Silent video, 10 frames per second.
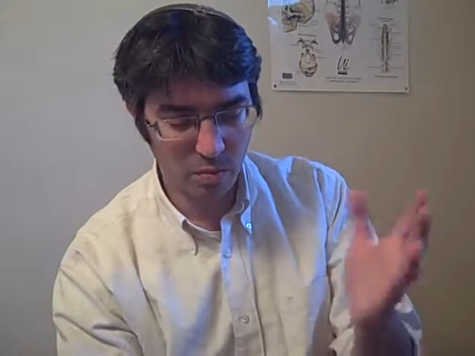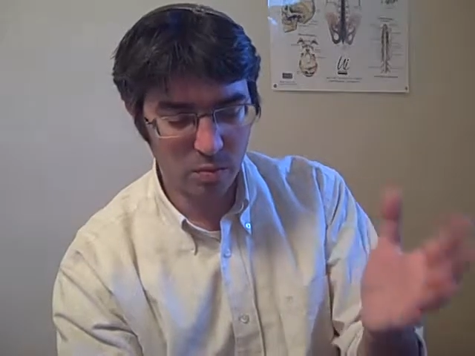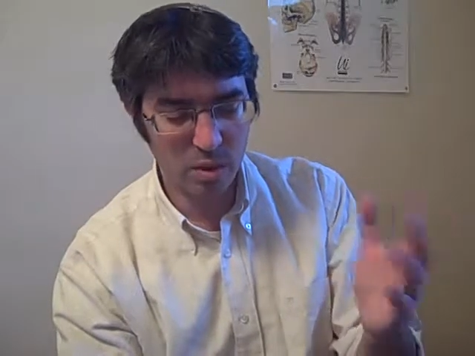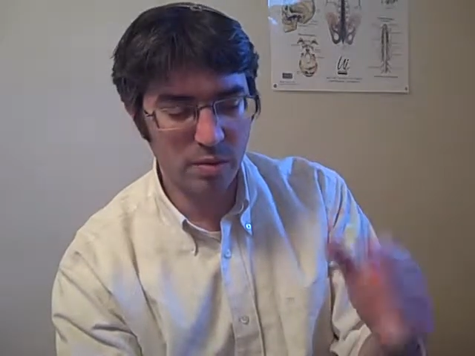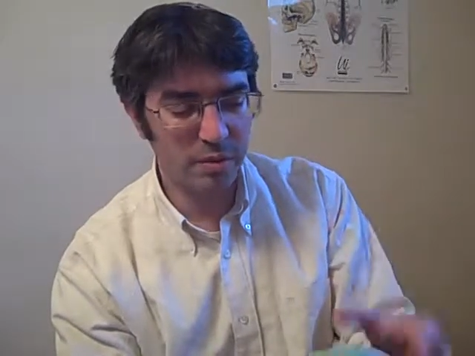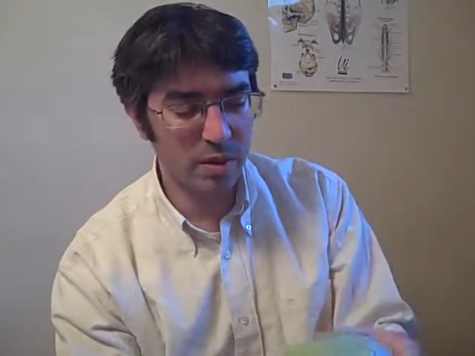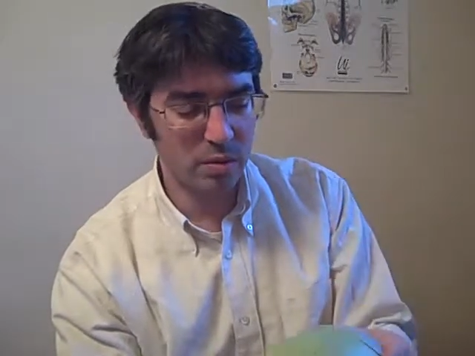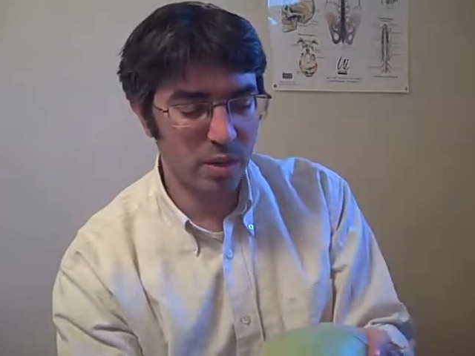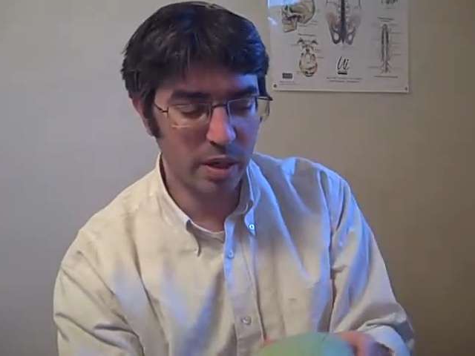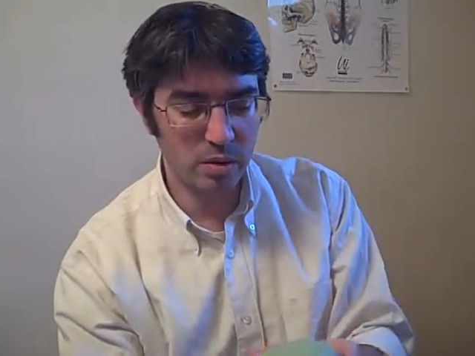when you feel
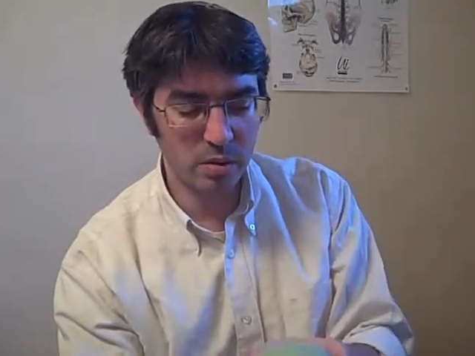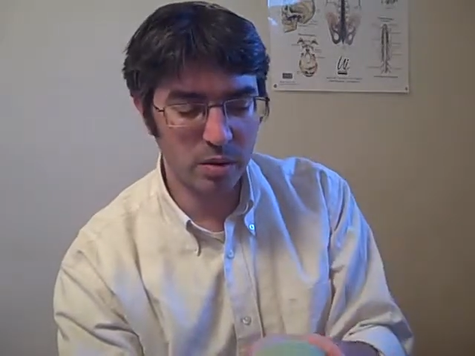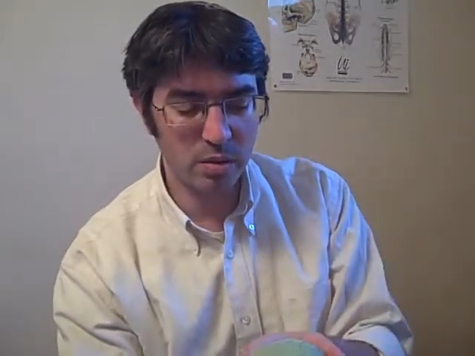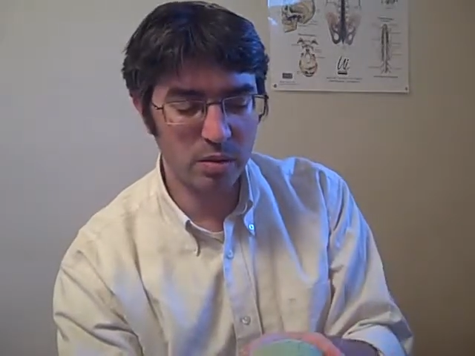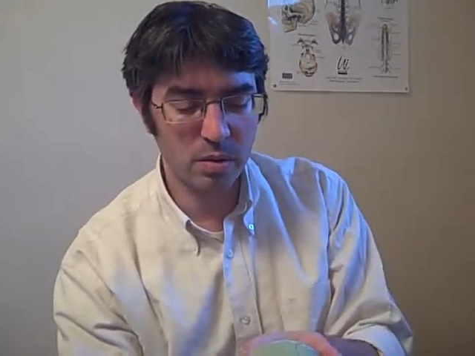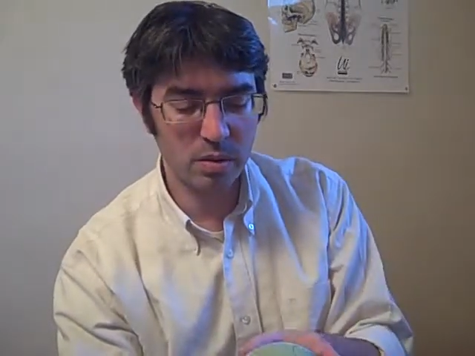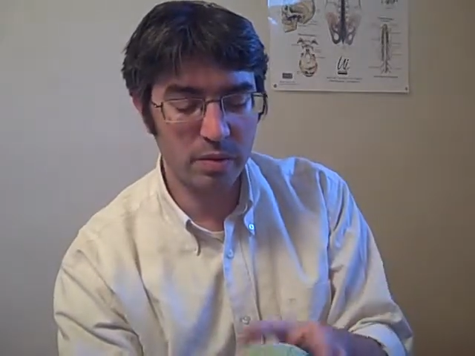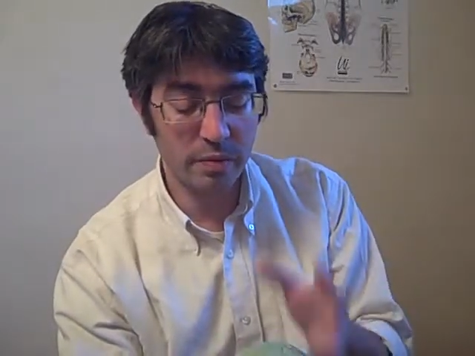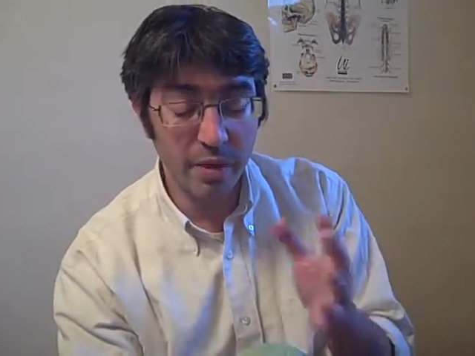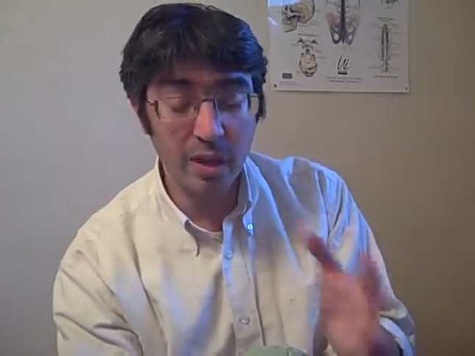that, when you
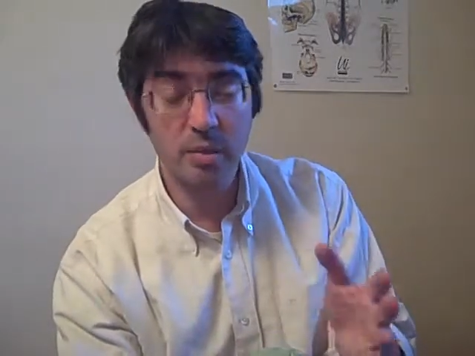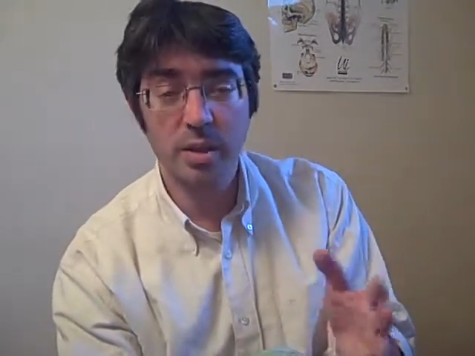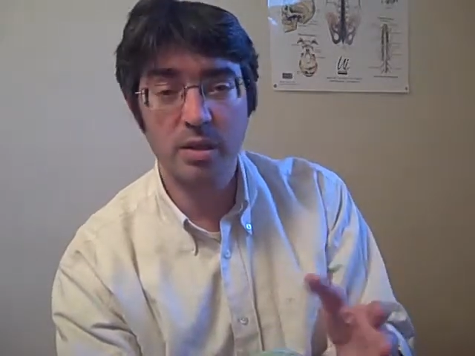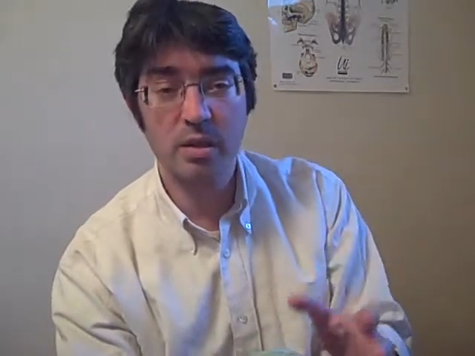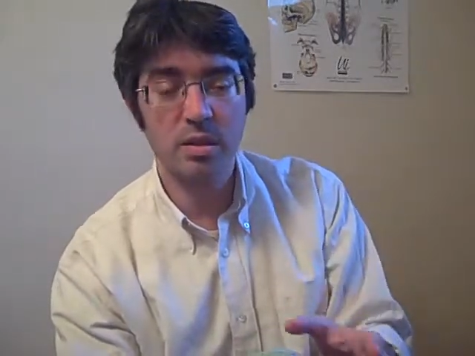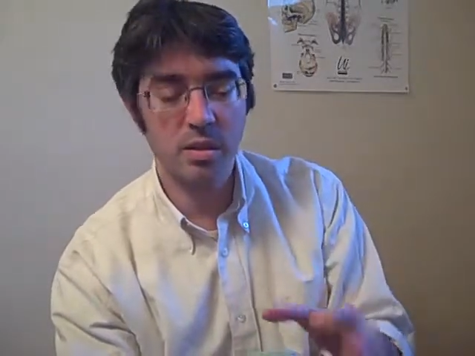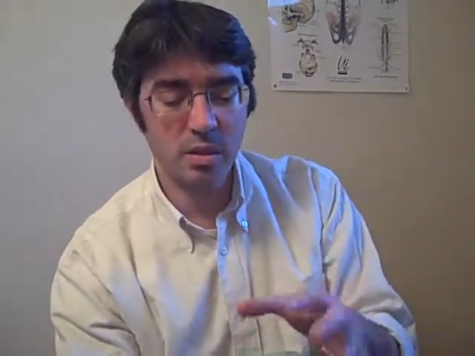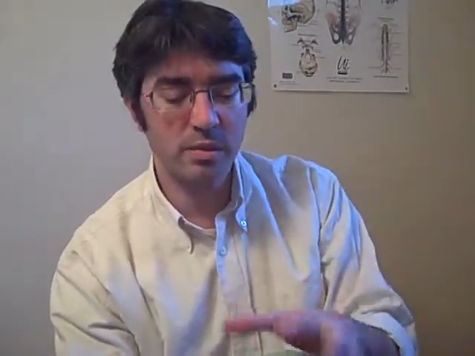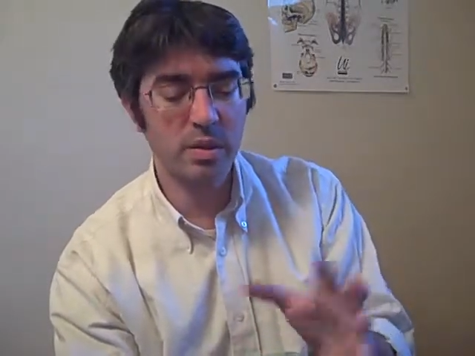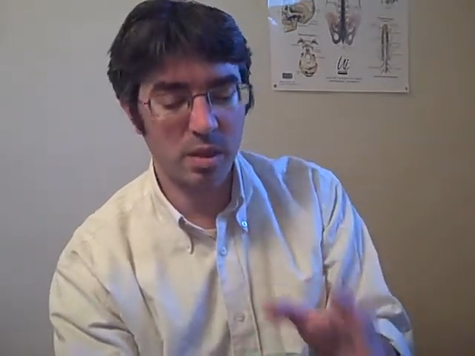develop that
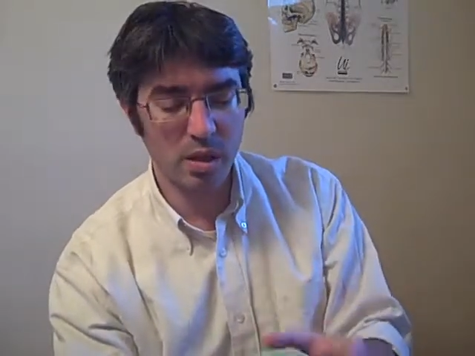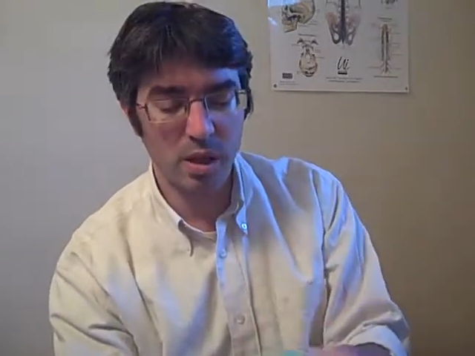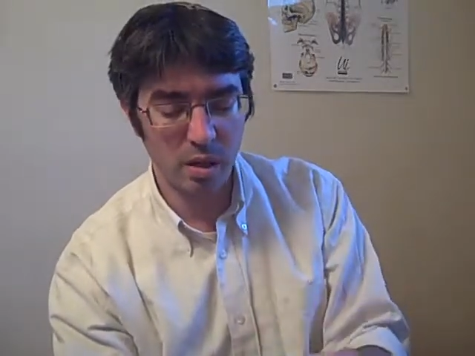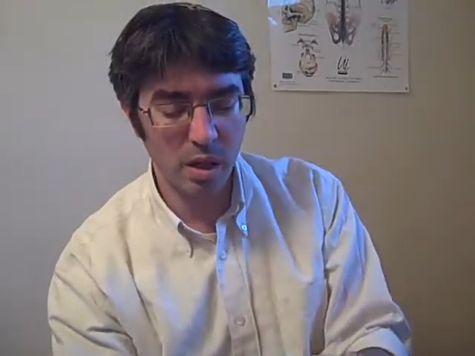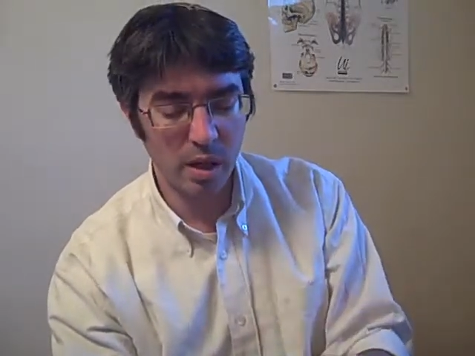sensitivity, then